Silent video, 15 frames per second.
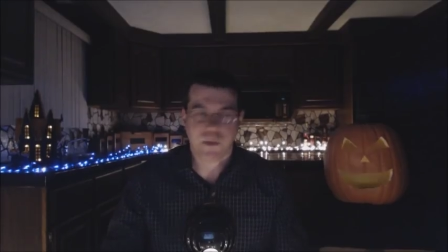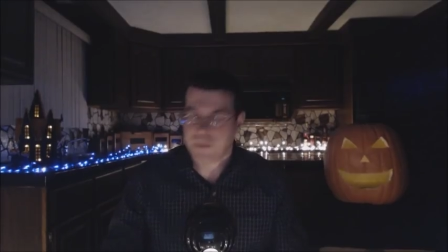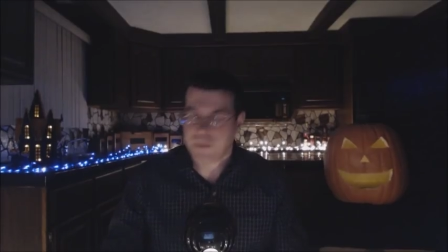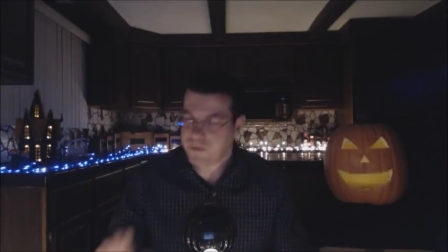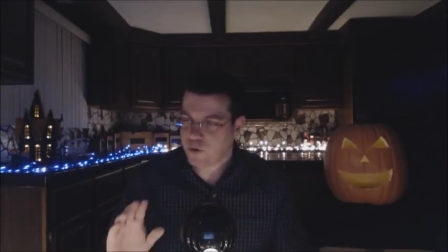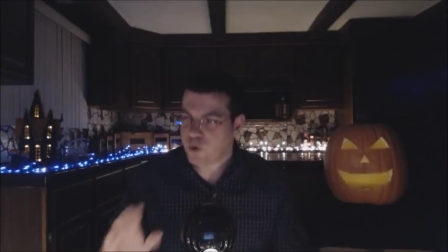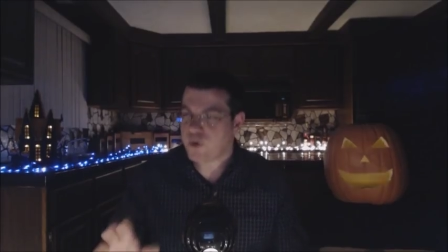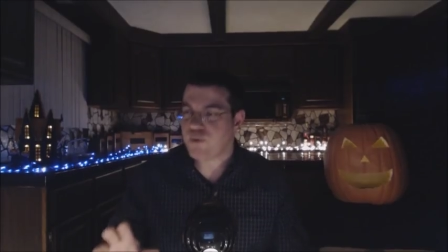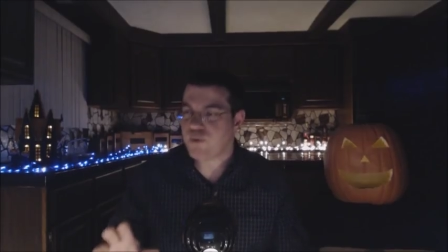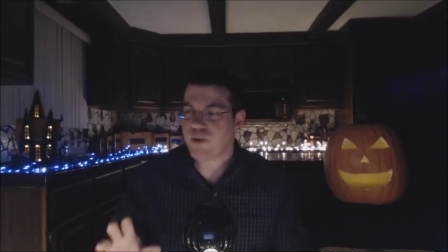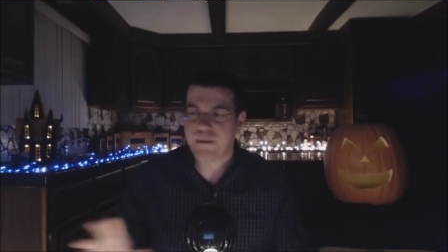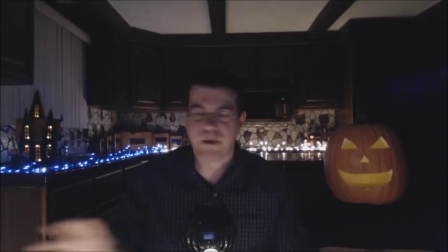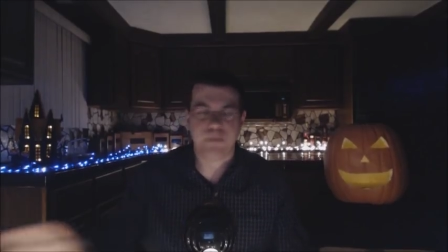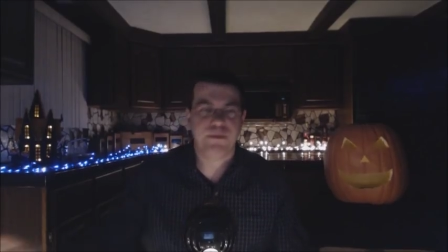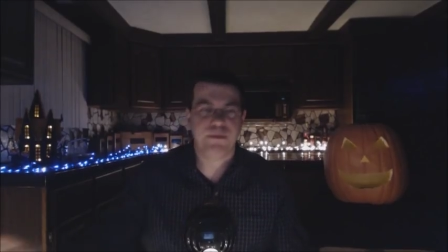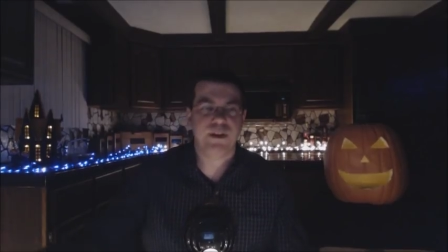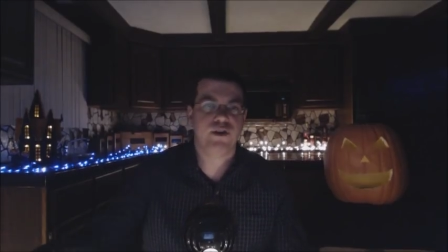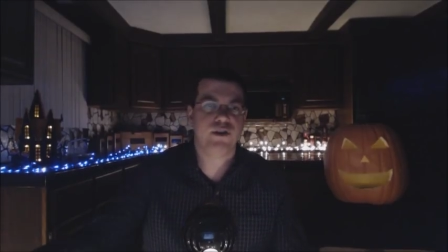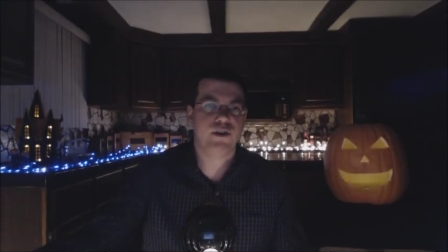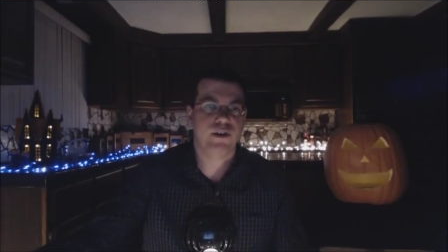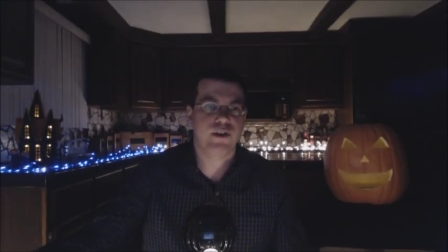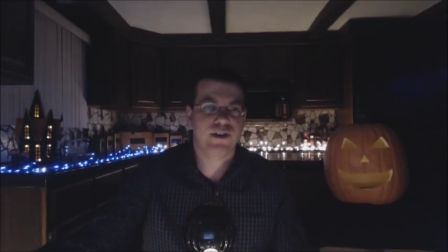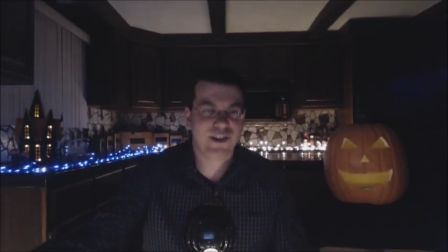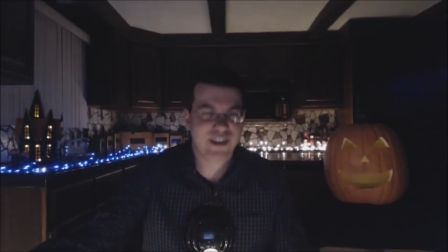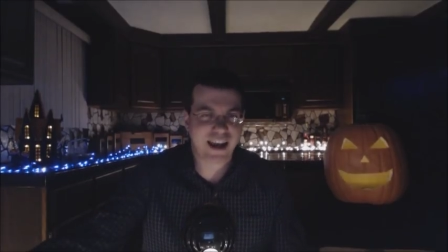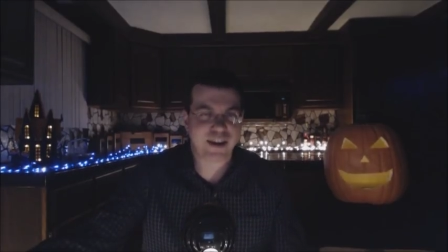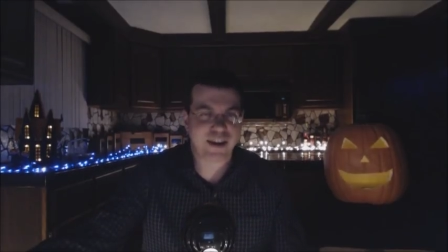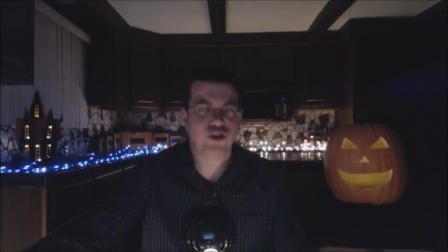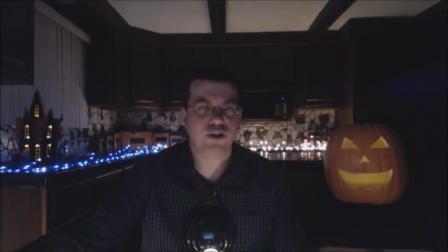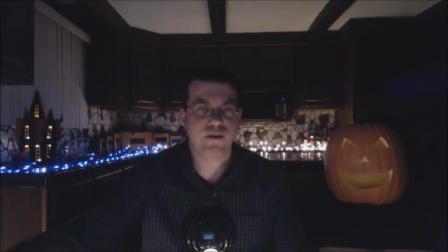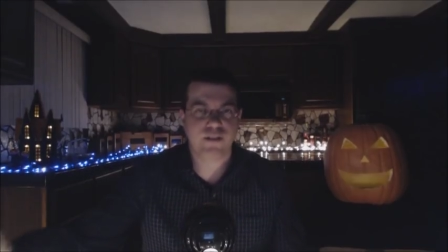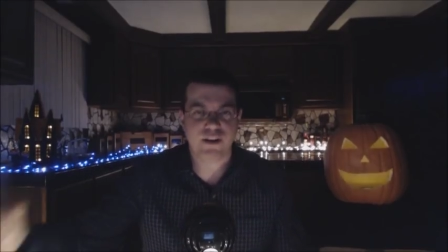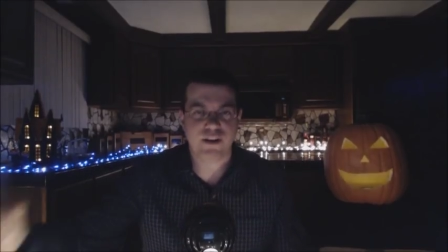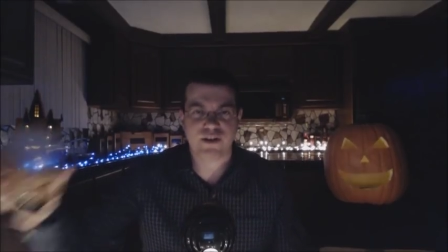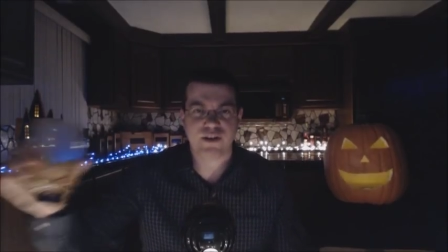But before we wrap up this section of